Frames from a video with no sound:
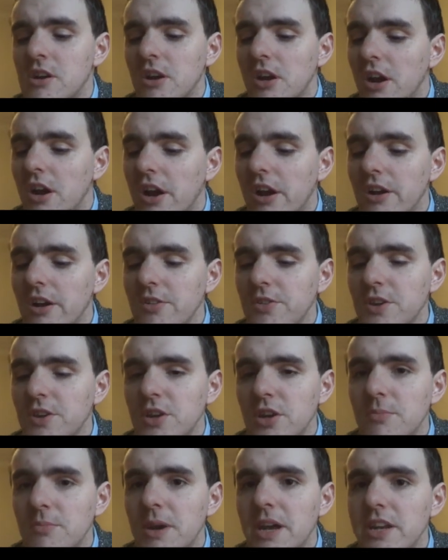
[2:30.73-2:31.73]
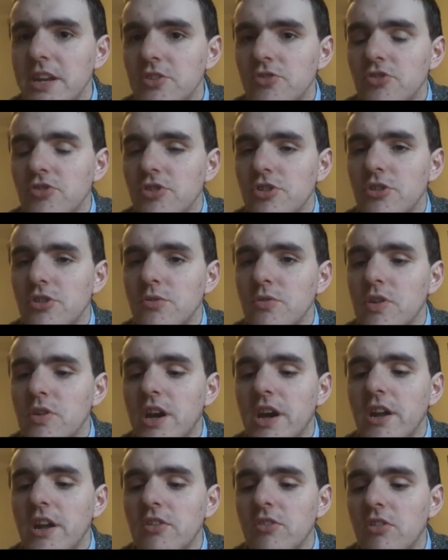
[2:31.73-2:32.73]
And I think I managed to do
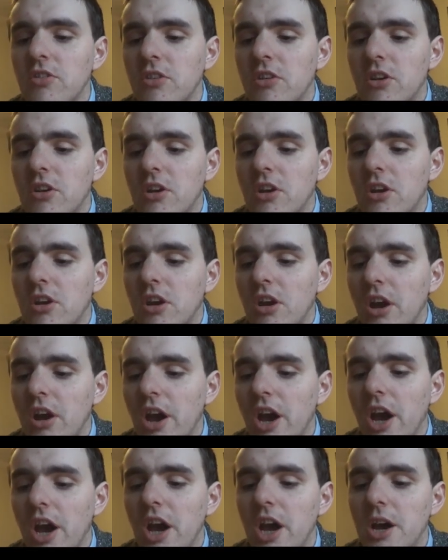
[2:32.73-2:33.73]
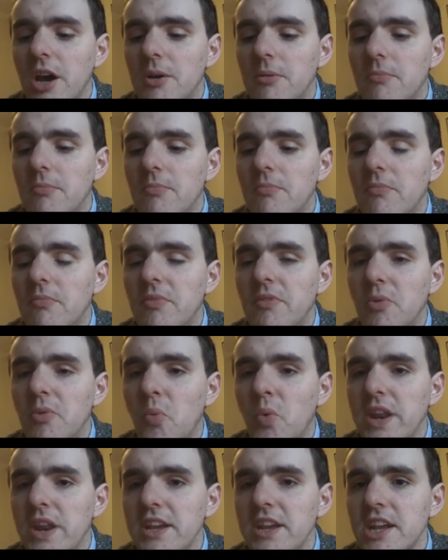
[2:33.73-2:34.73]
that. Um,
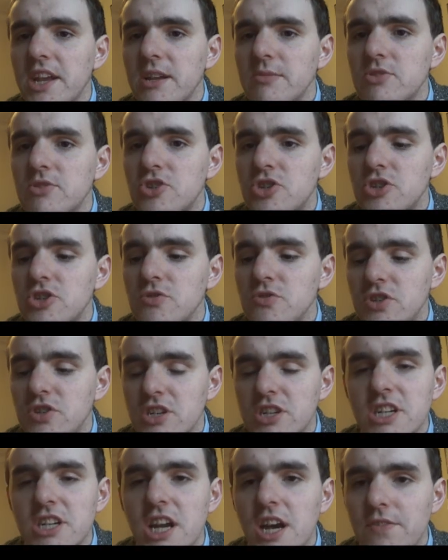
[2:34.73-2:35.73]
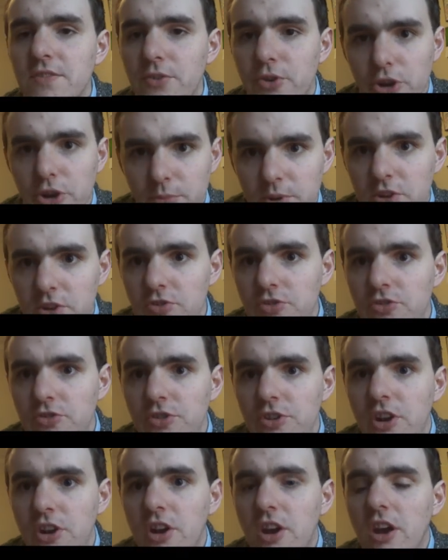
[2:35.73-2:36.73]
when it came to choosing a cover image.
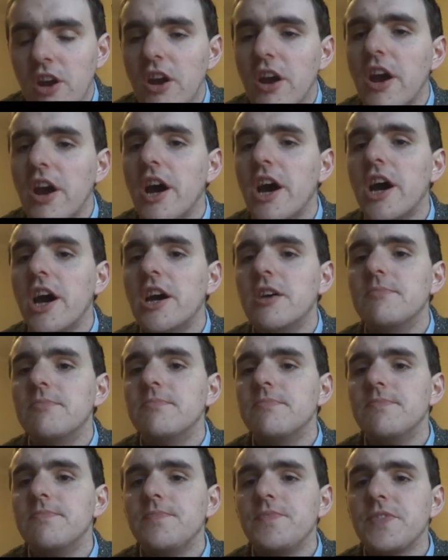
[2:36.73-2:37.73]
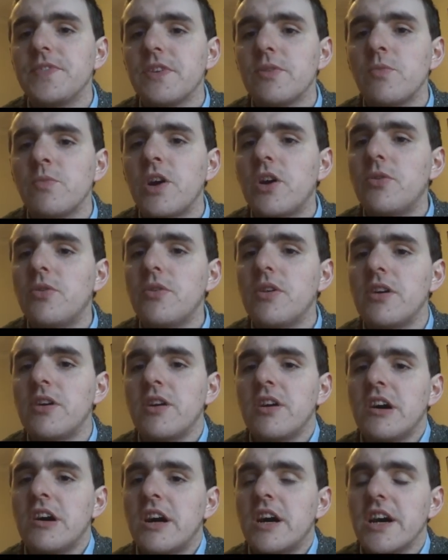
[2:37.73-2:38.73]
Um, well,
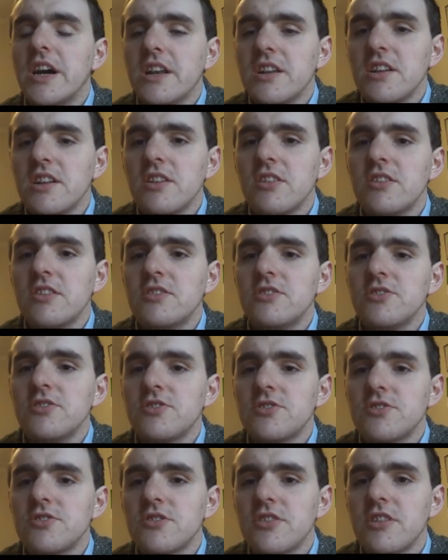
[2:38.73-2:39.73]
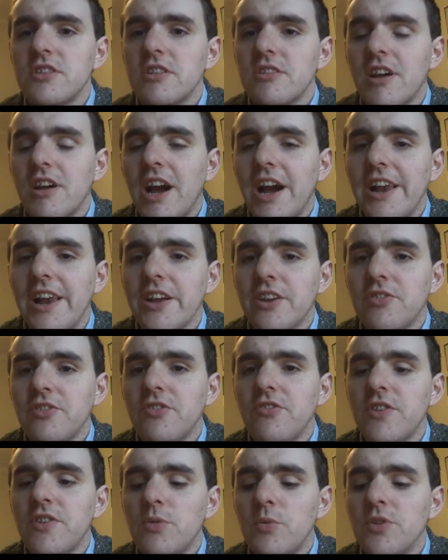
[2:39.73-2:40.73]
I did ask Alex
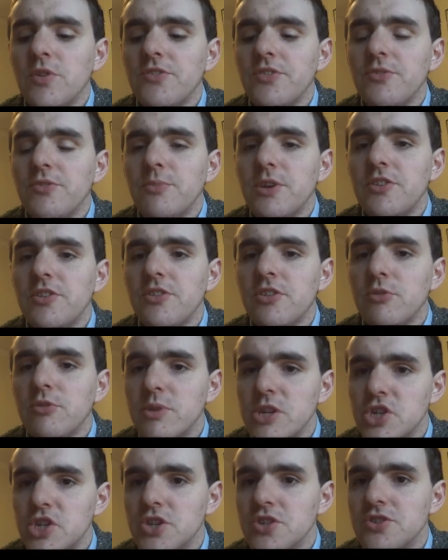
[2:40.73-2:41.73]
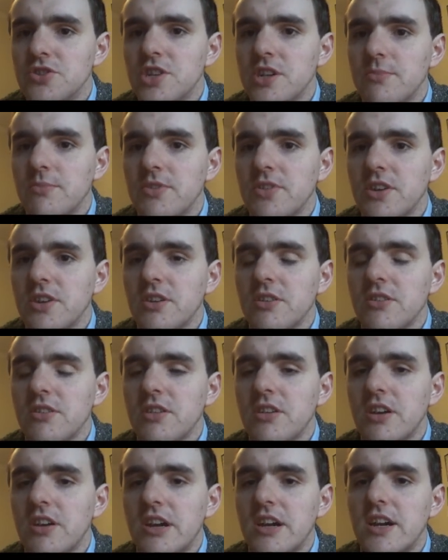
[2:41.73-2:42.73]
if he wanted me to commission something,
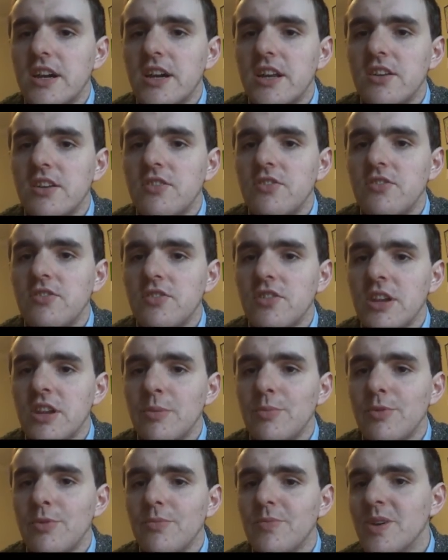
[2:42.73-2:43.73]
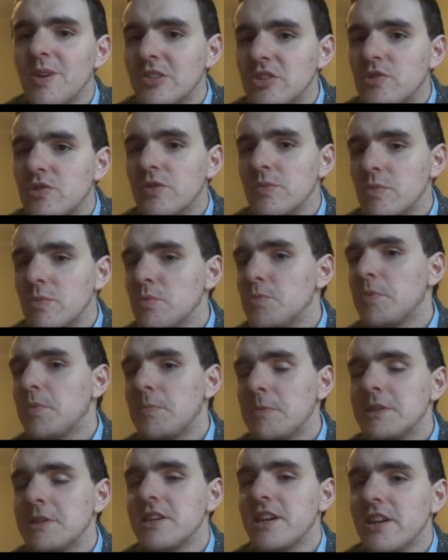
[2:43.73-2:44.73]
and it w I told him it would
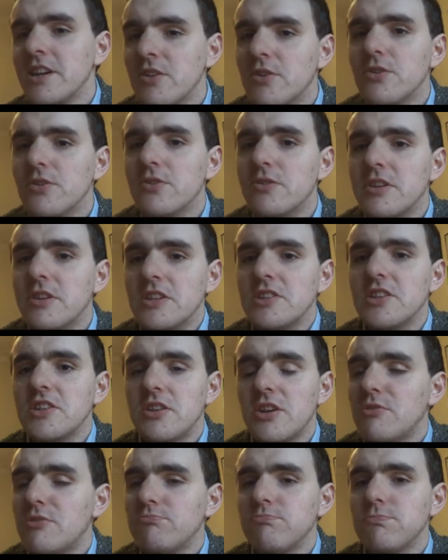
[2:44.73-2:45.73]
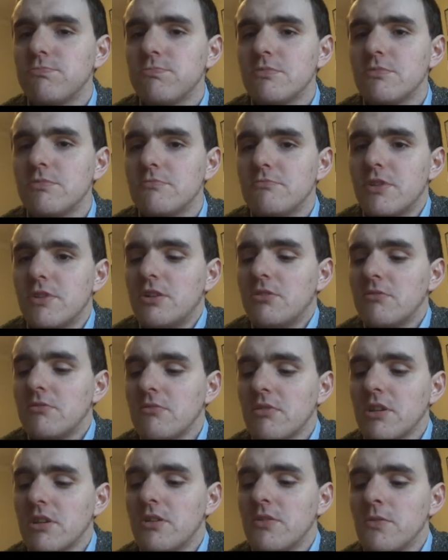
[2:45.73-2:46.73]
probably take longer, and he said, oh, well,
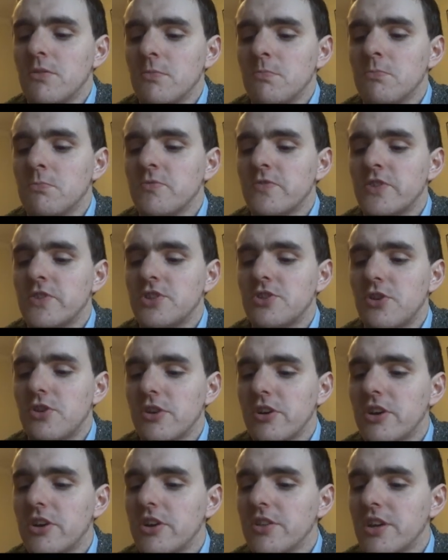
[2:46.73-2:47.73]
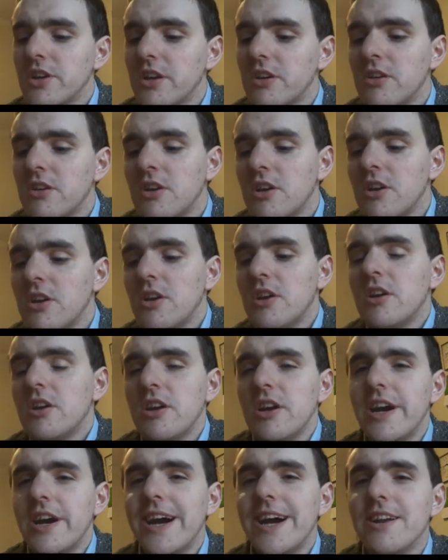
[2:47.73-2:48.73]
go for stock art then.
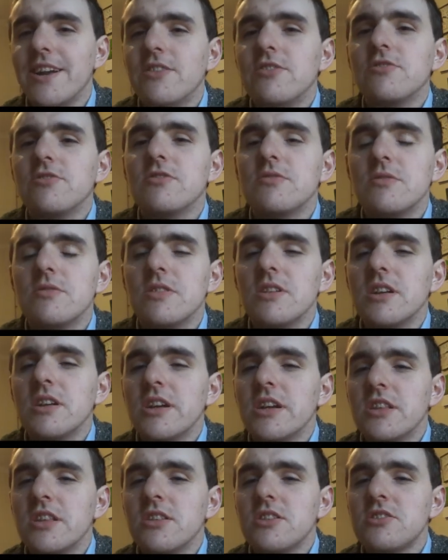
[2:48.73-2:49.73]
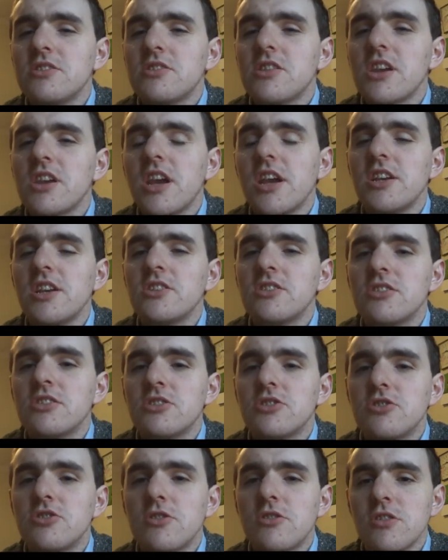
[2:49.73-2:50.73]
And in this case, the
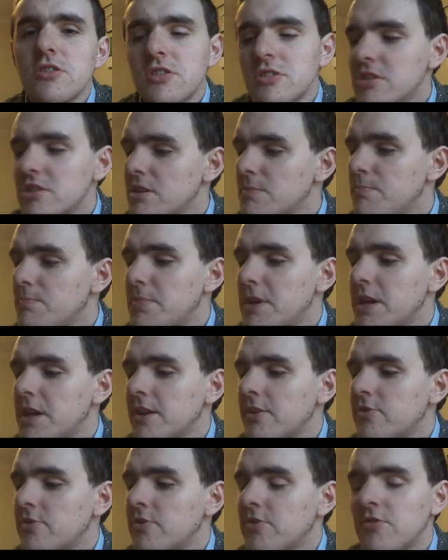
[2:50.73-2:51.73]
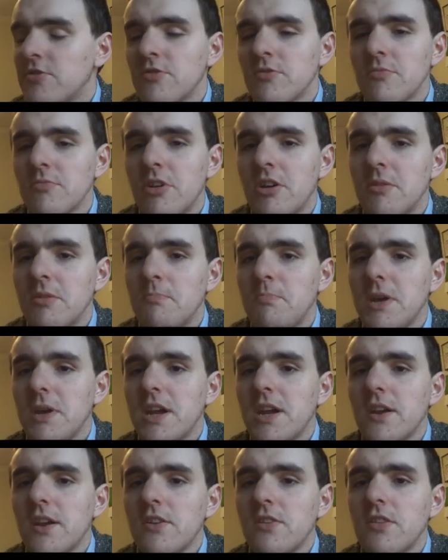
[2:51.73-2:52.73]
stock art I pick
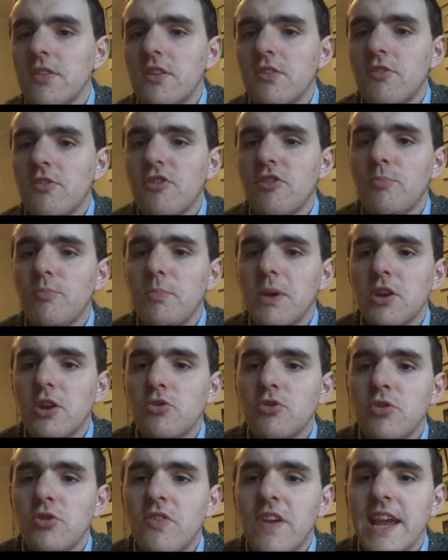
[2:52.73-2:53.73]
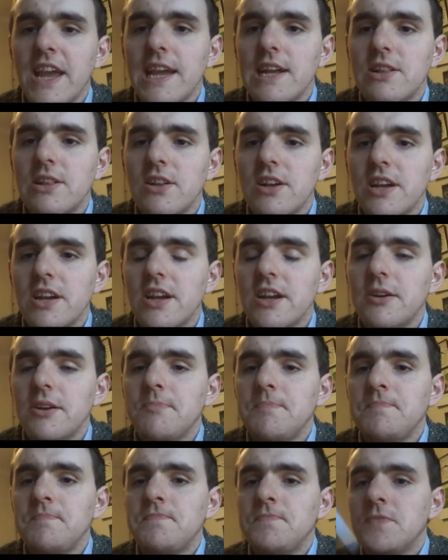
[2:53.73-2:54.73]
picked, this picture of hell here,
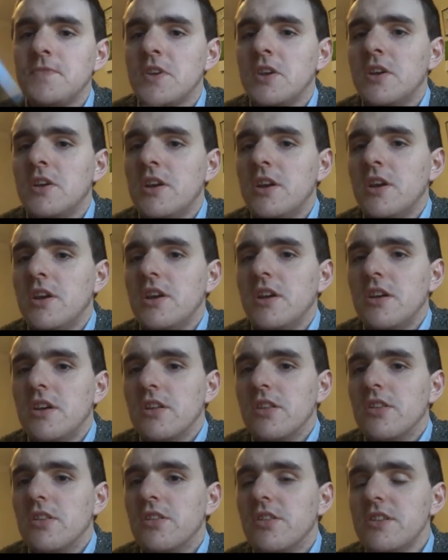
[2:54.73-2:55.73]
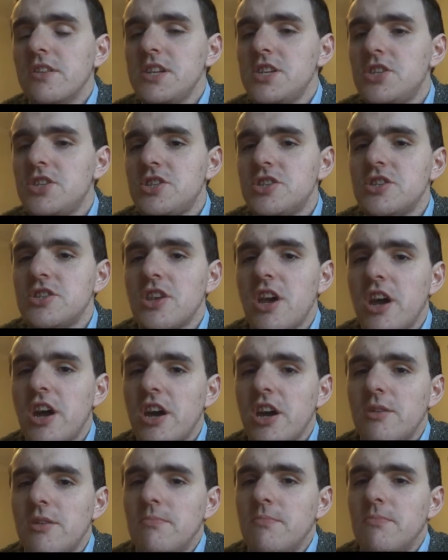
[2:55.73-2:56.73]
this
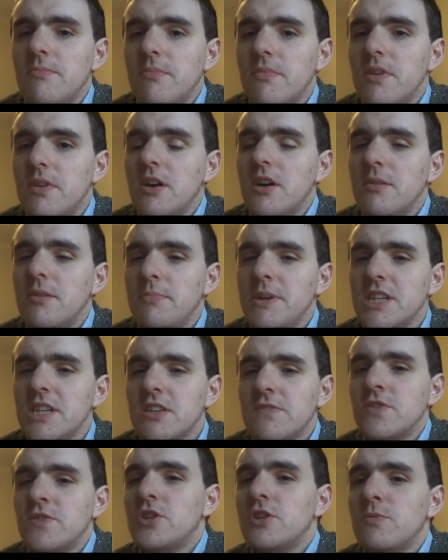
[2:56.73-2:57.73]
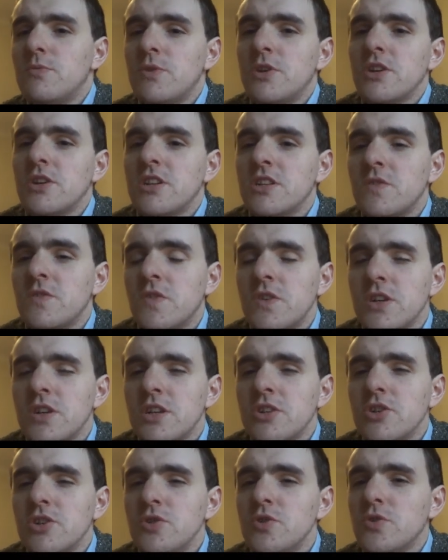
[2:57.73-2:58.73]
um, piece of artwork is very
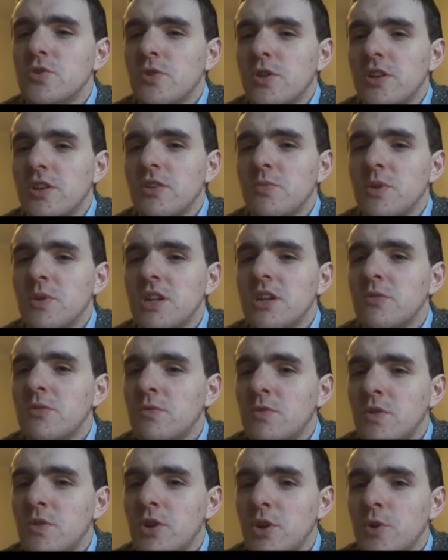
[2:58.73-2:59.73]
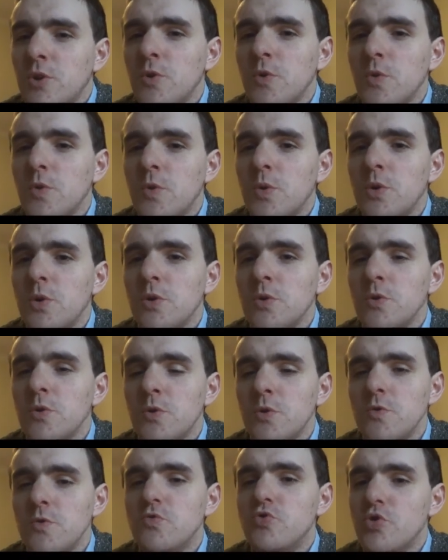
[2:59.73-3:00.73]
unusual in that we don't know
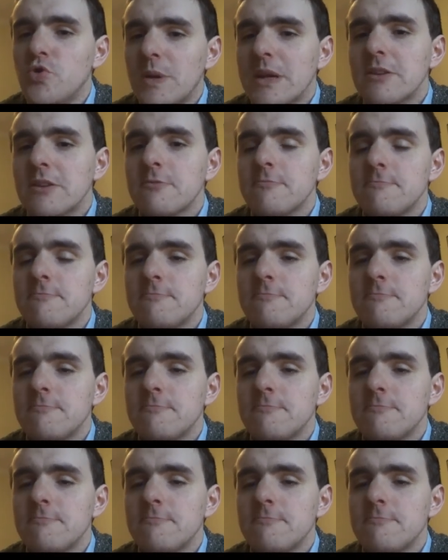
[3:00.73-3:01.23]
who drew it.